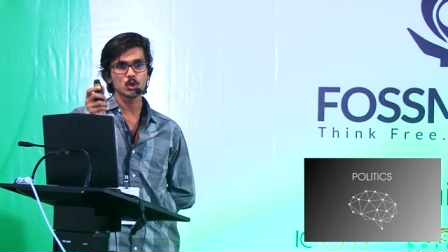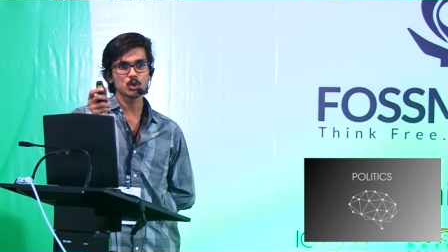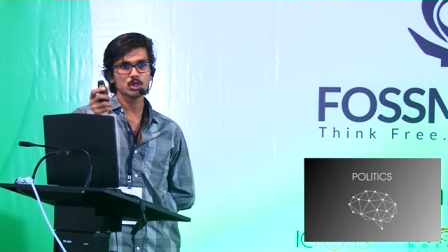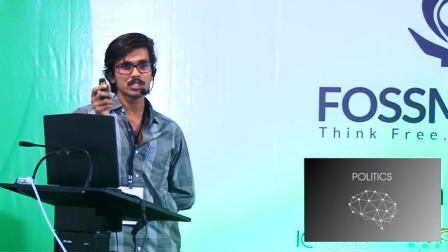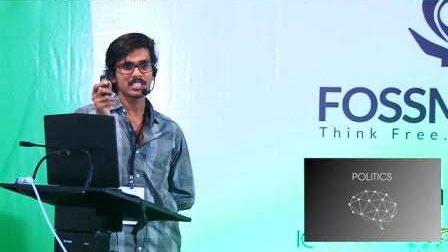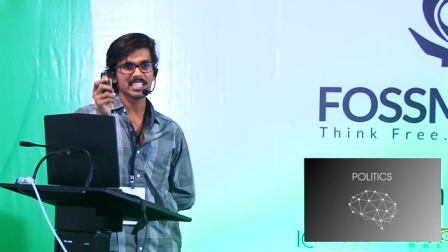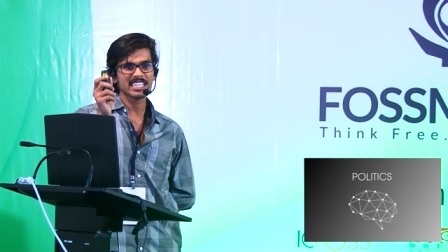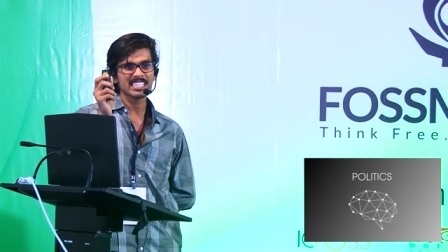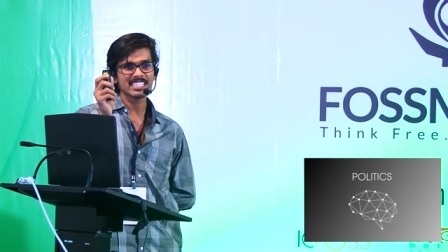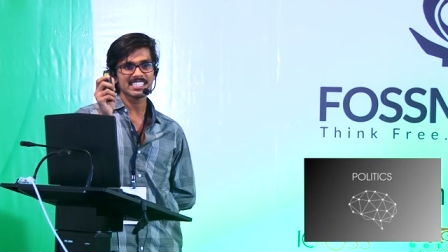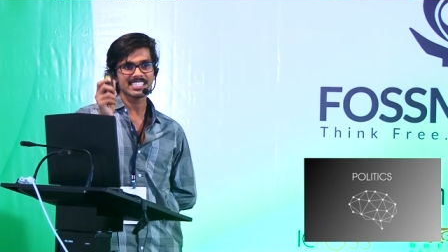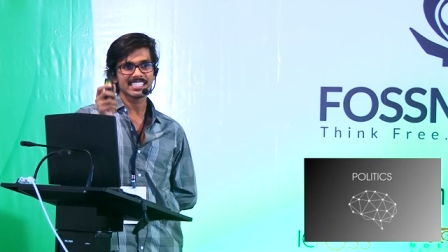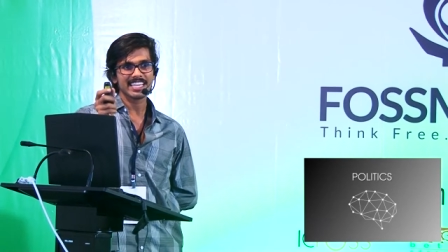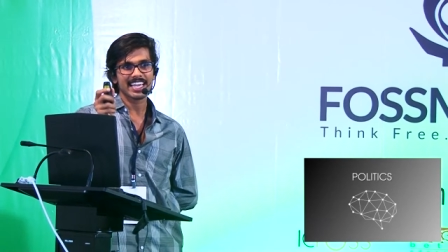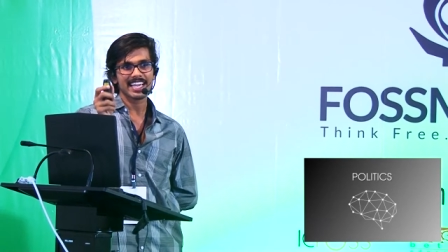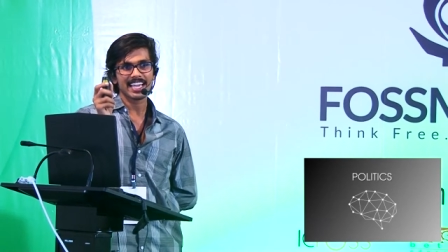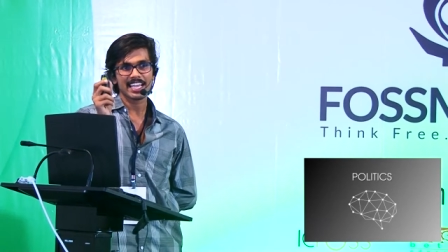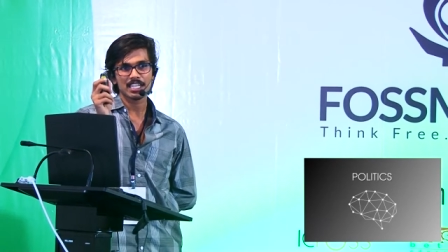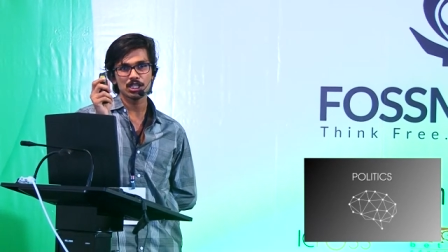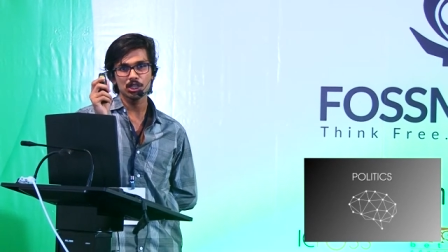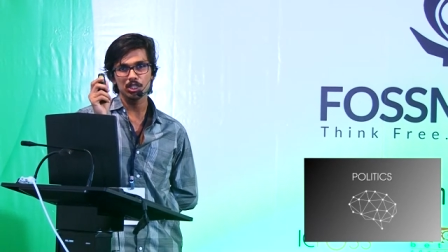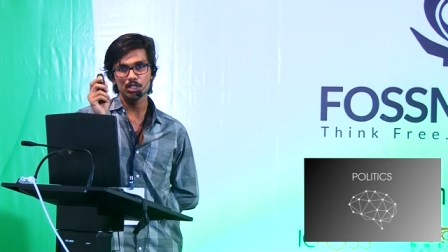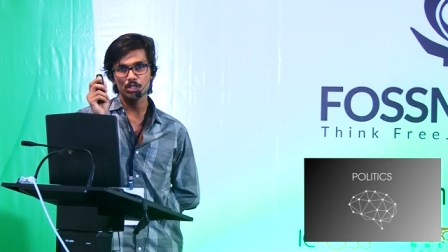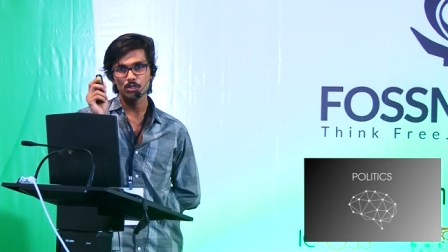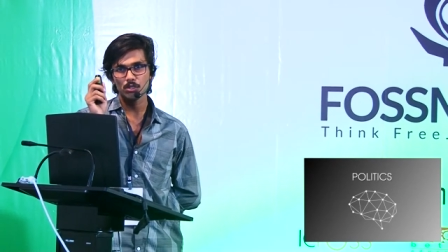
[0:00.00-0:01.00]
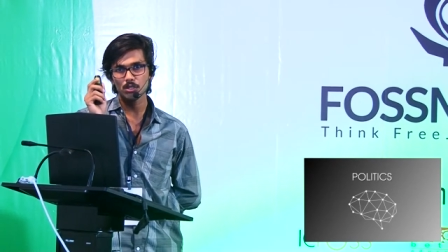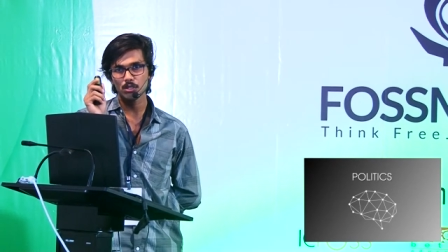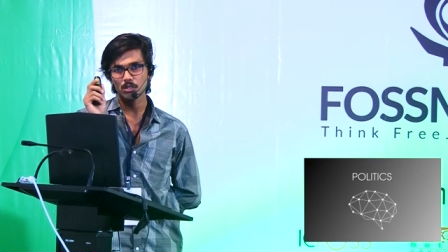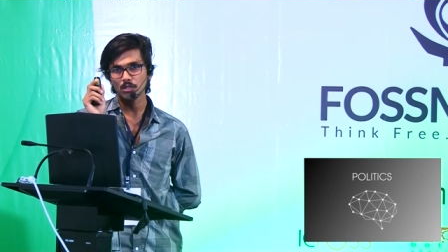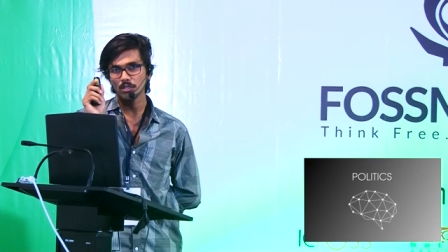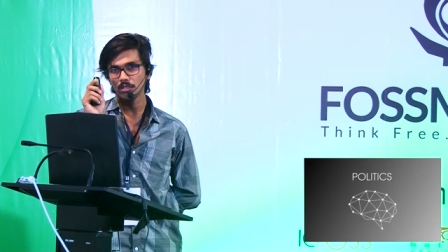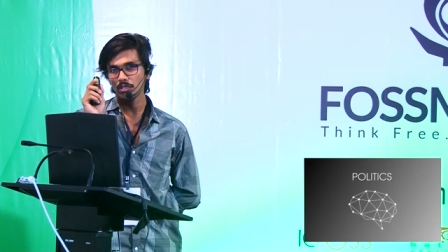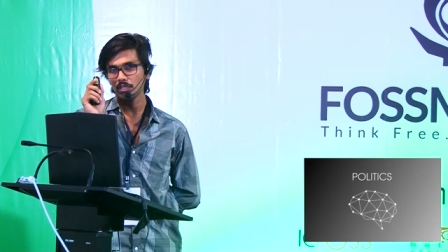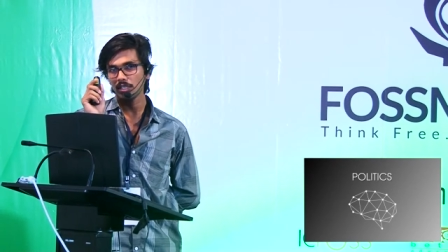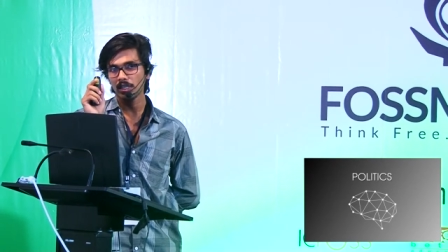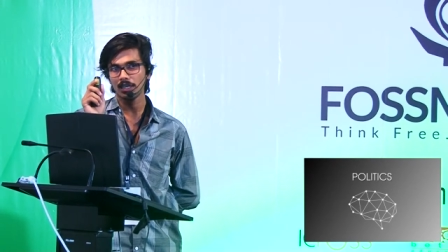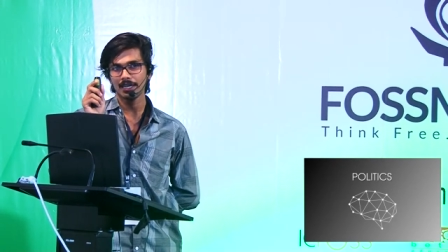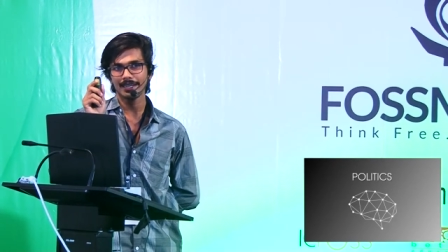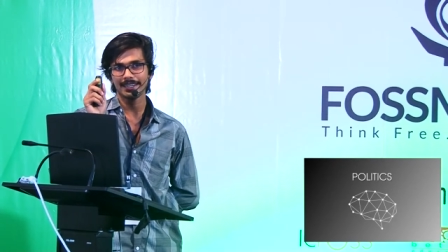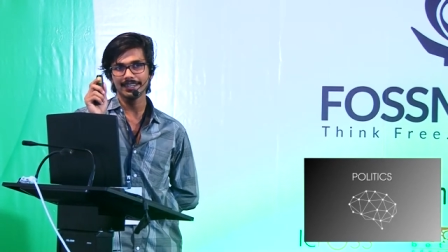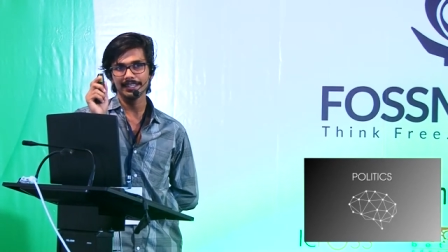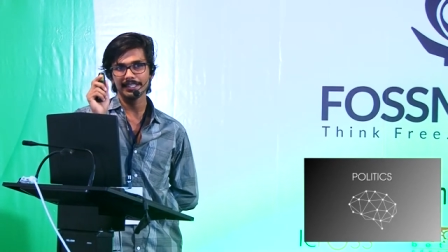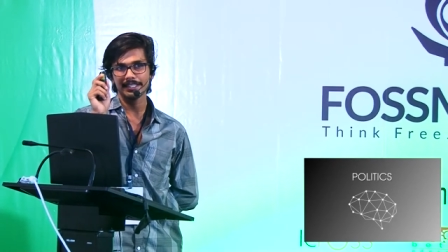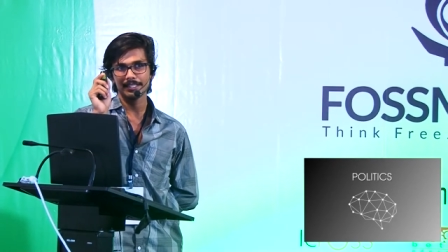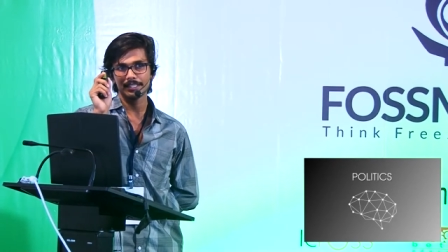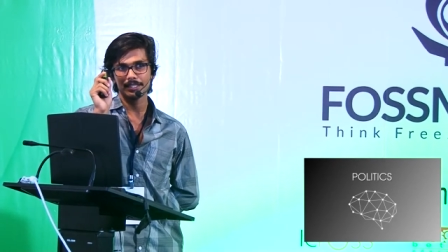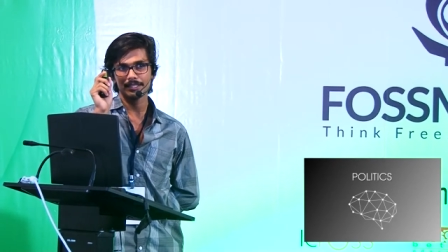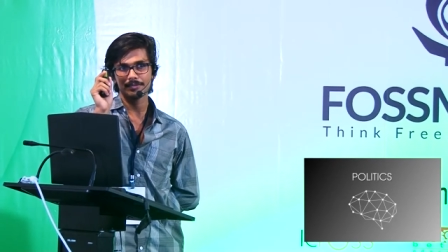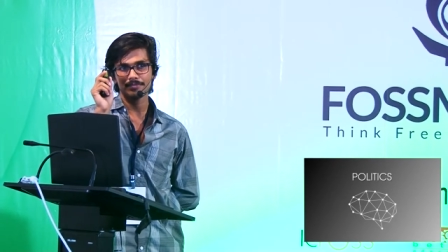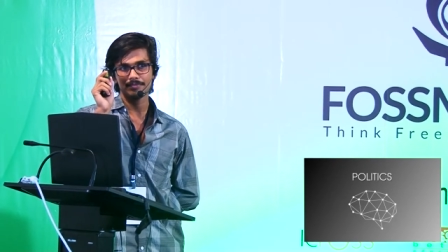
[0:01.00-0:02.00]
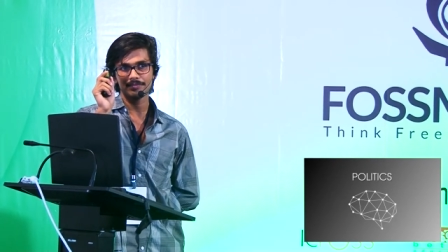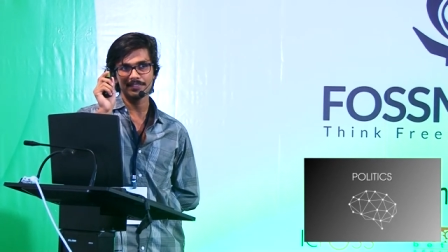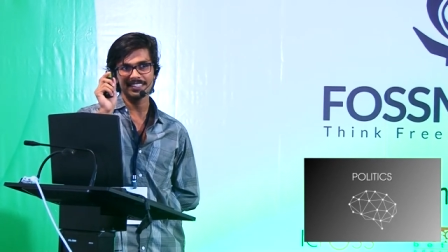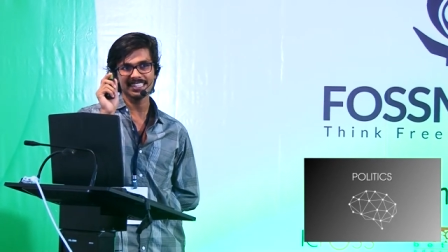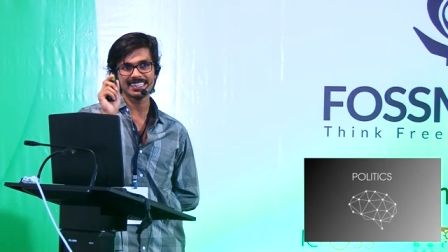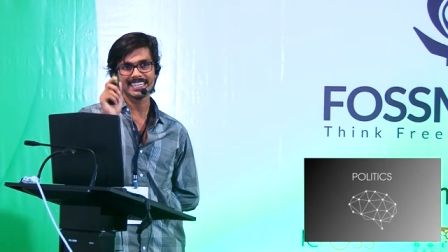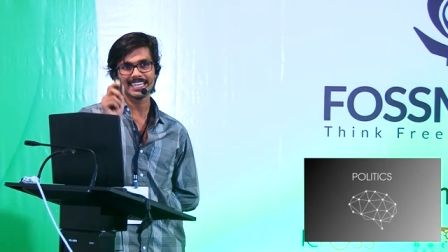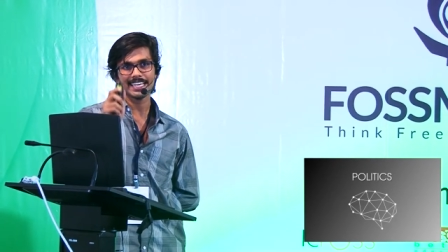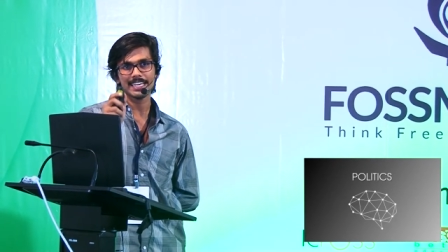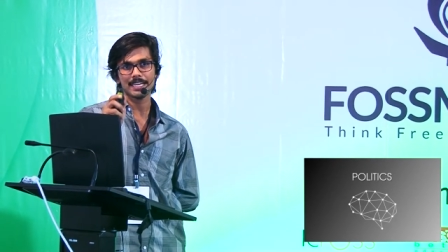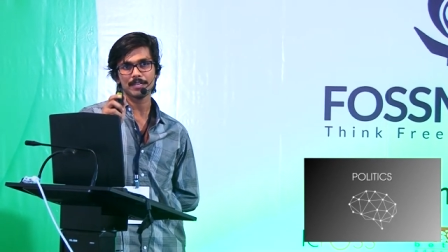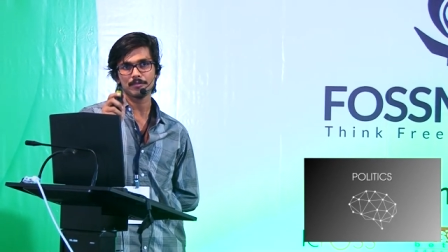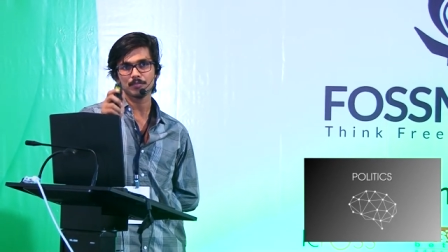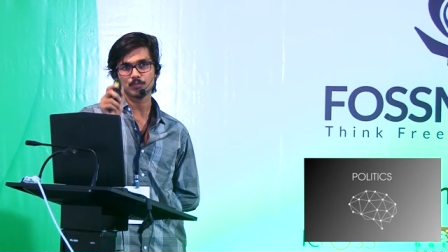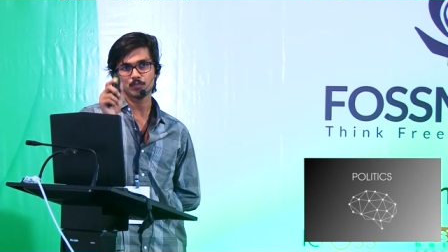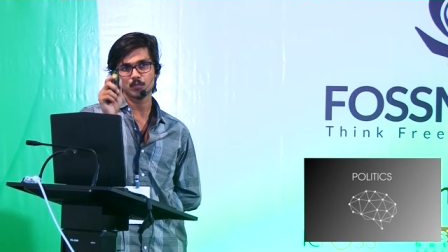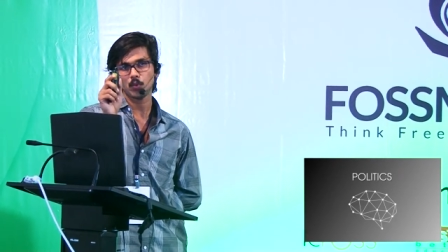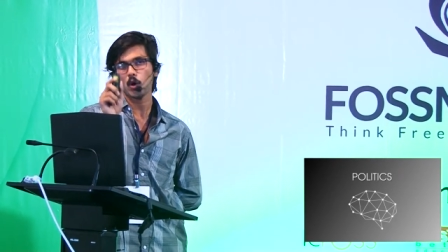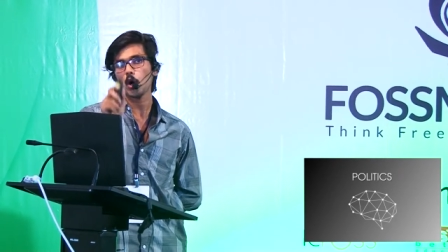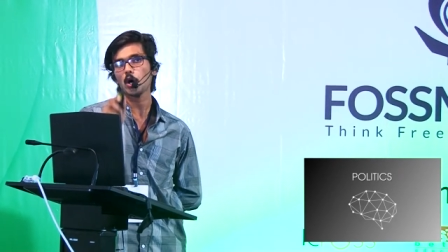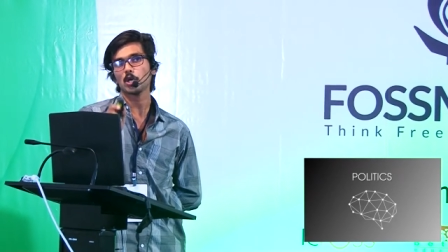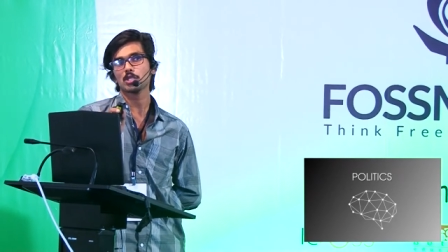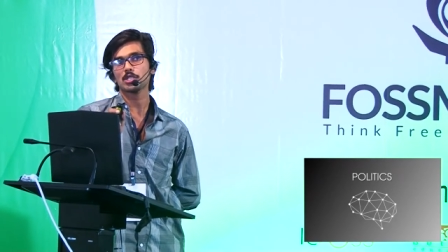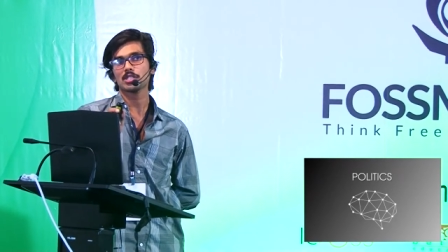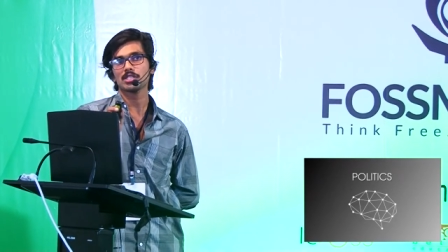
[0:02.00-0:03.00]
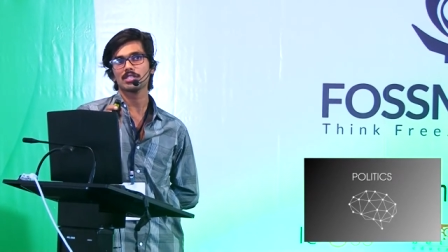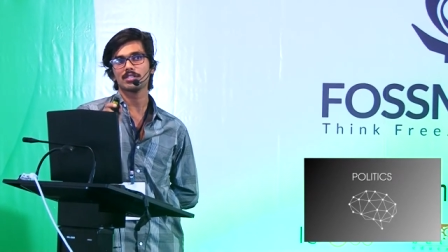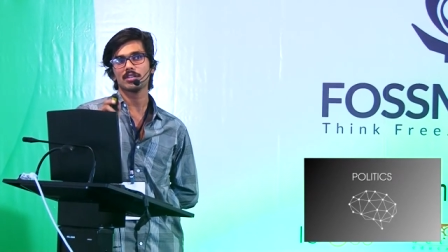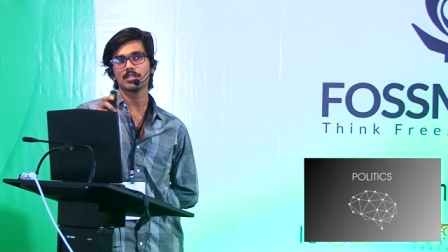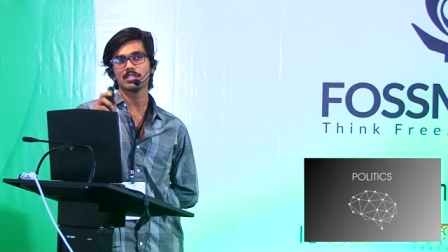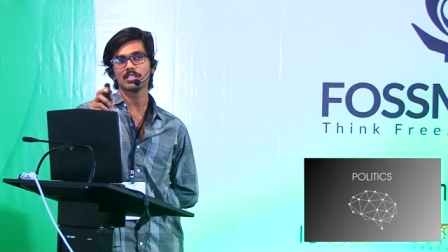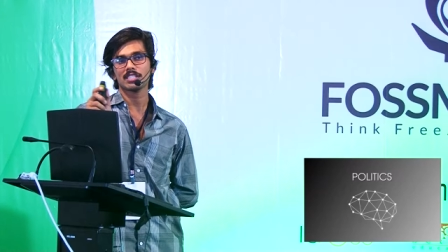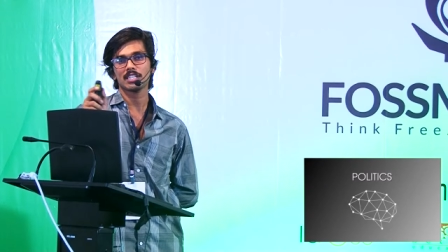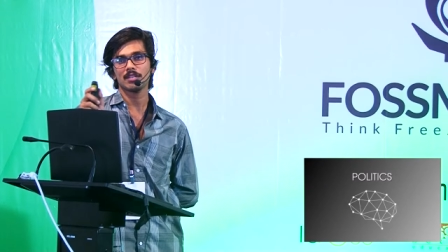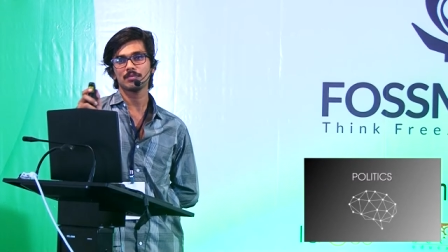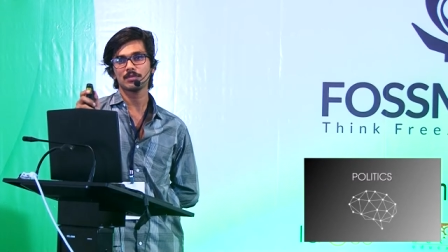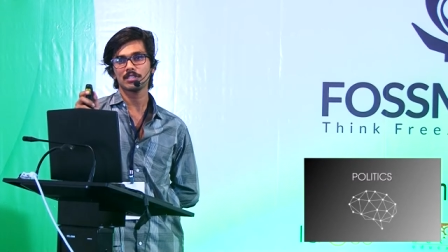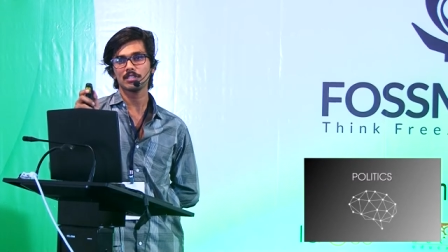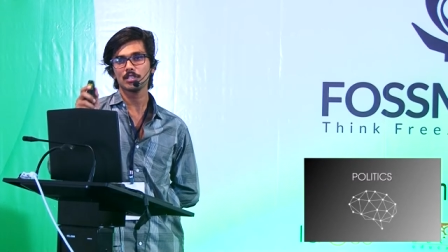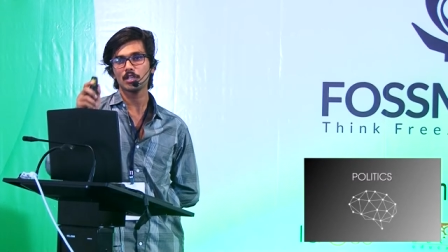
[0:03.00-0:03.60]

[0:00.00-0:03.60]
three seconds to um, read a post or something.